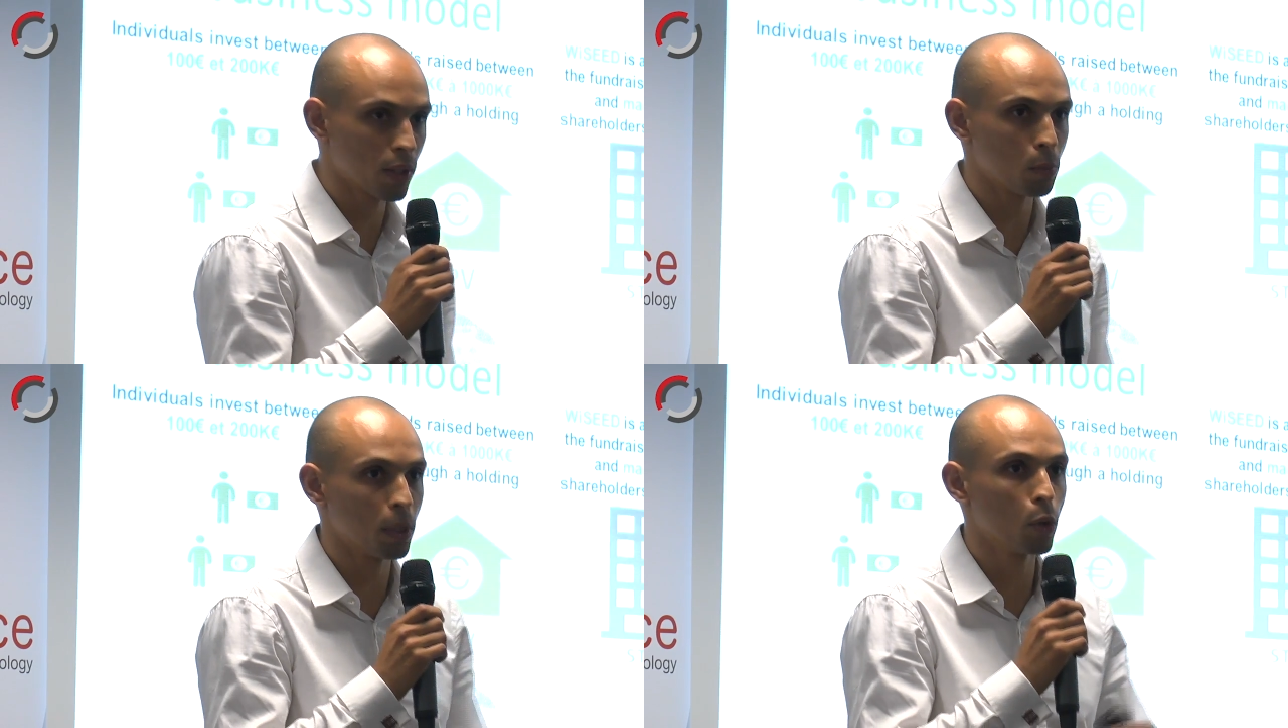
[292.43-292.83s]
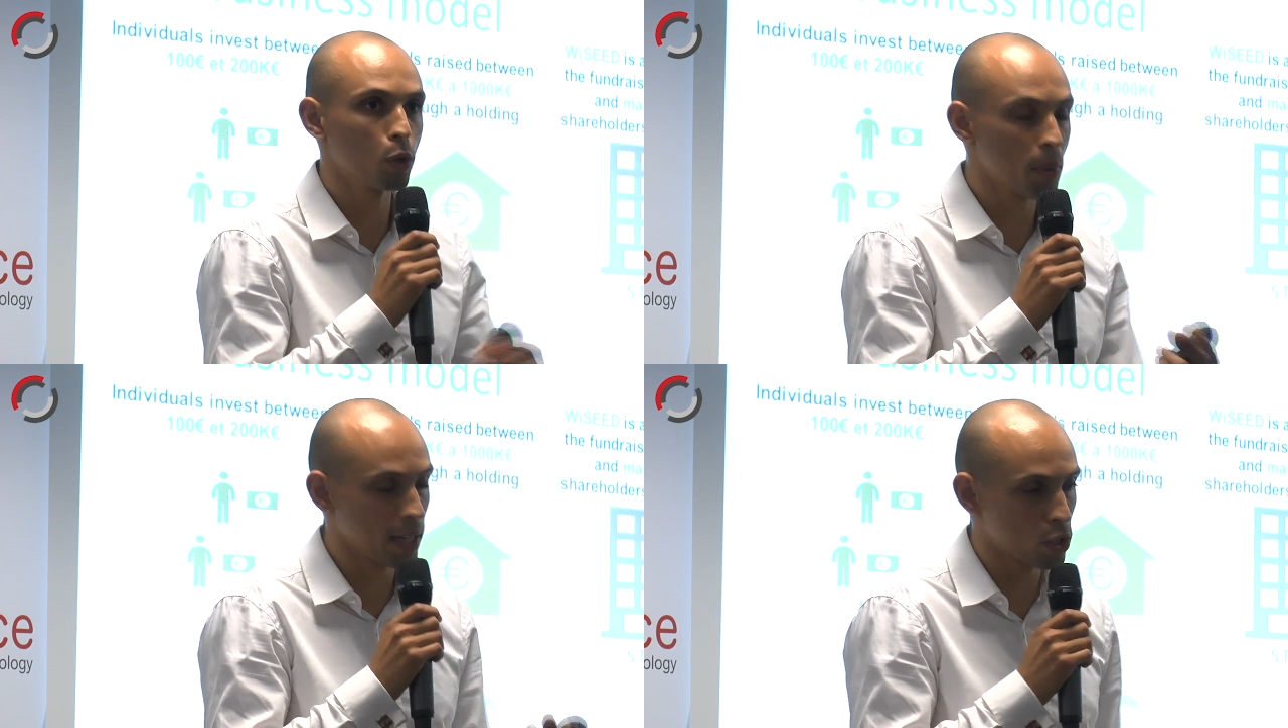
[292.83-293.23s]
they could be
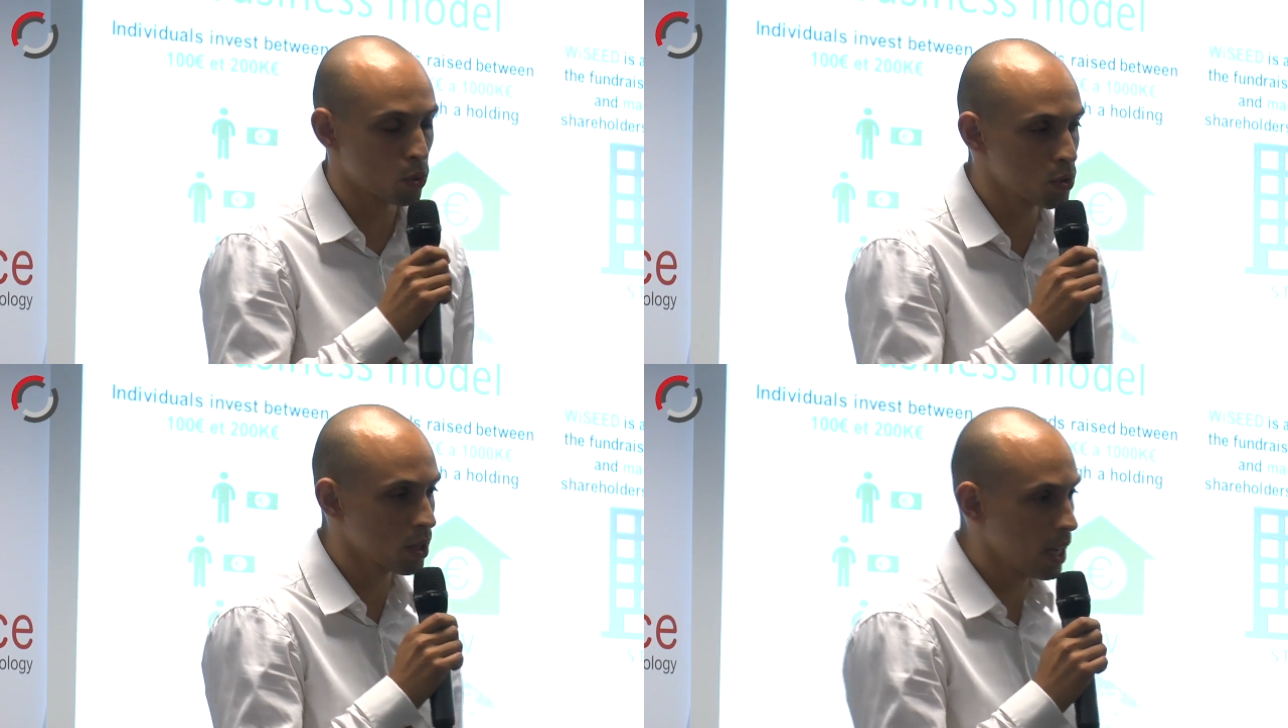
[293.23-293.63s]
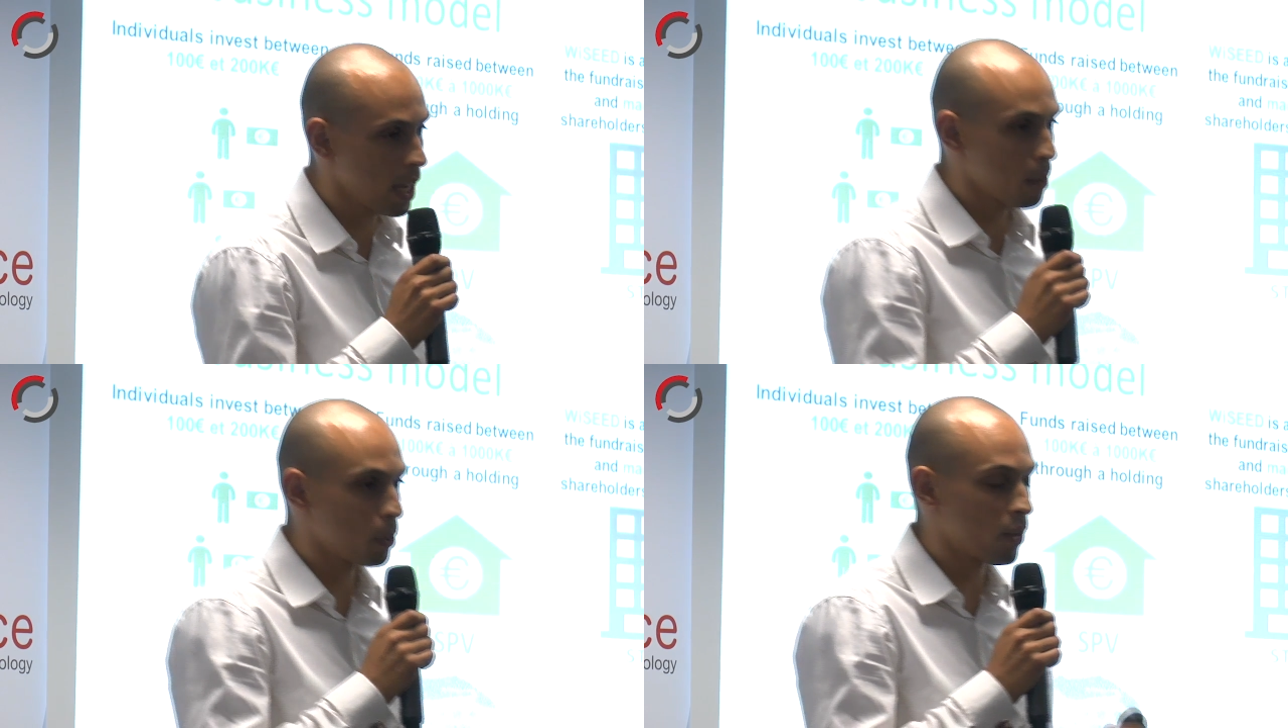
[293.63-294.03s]
good managers,
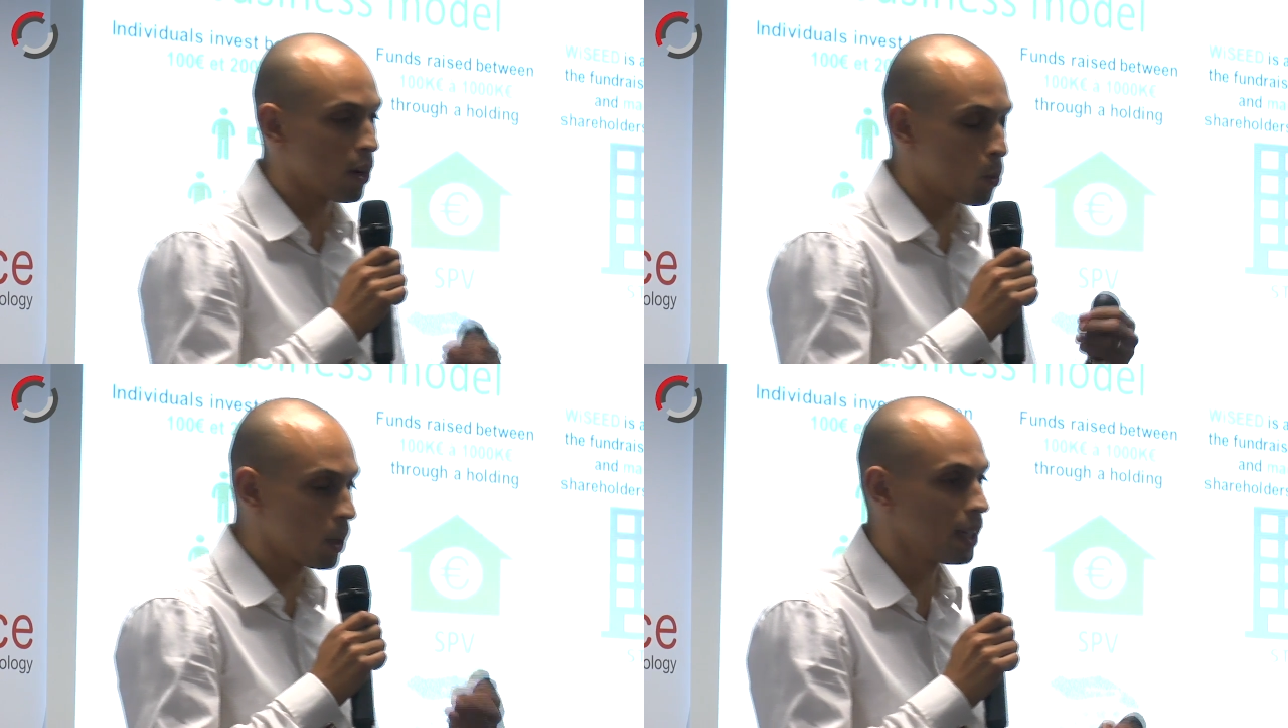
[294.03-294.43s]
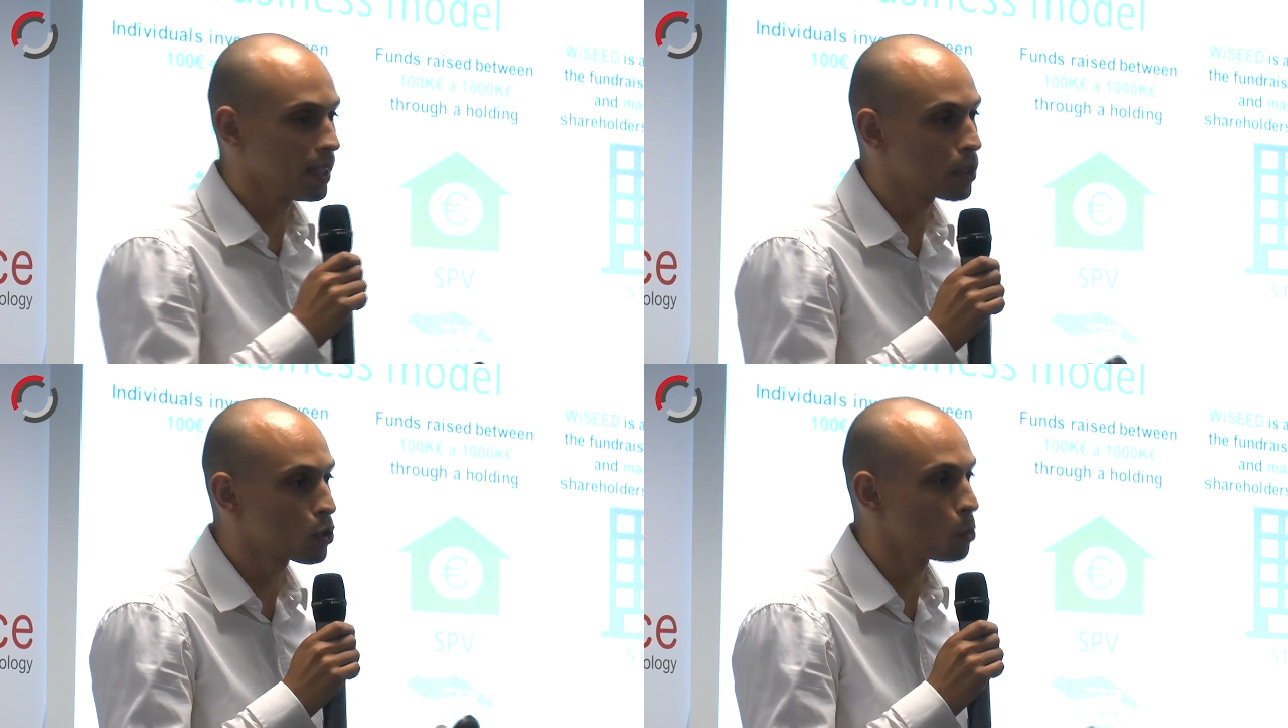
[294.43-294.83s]
but they really
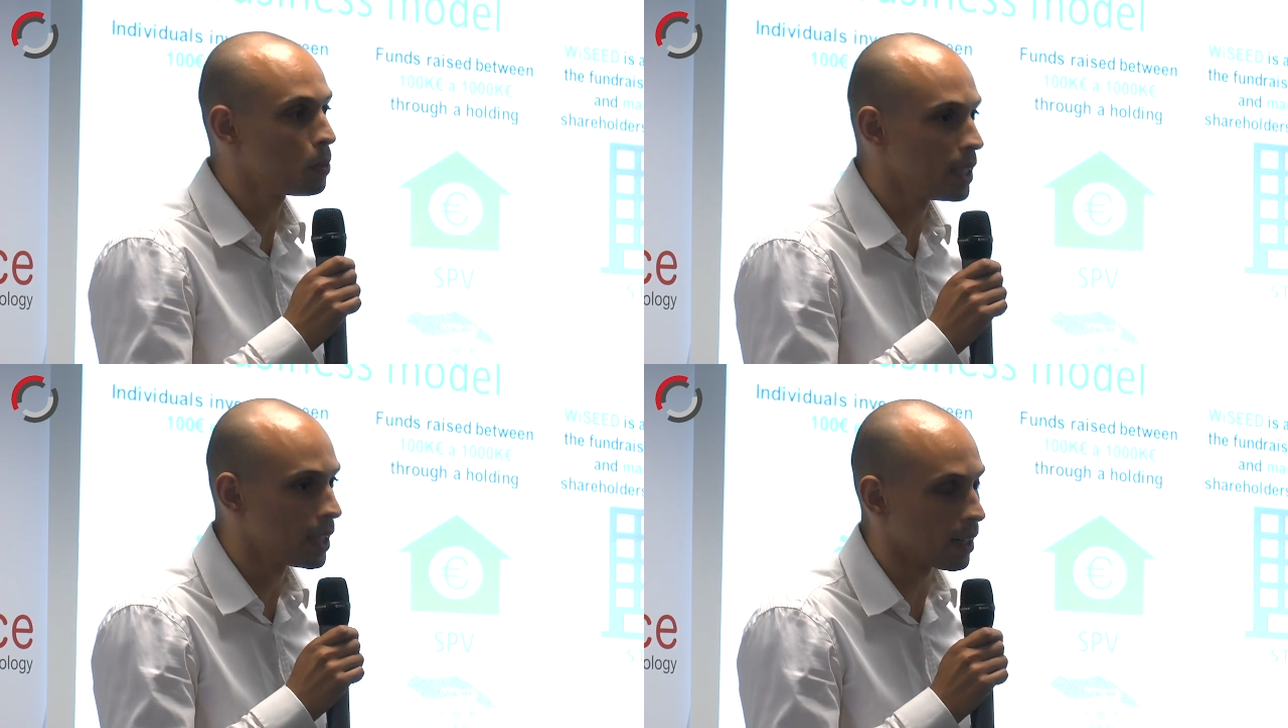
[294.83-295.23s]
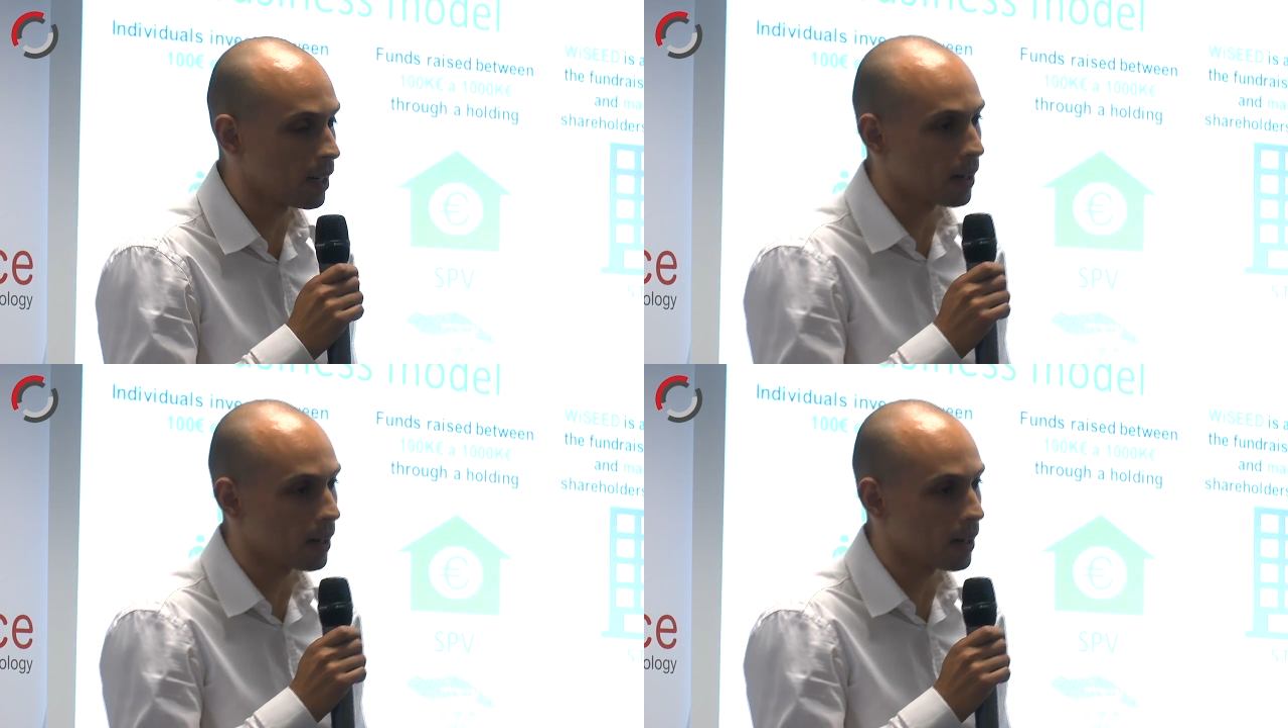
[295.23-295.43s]
need to be,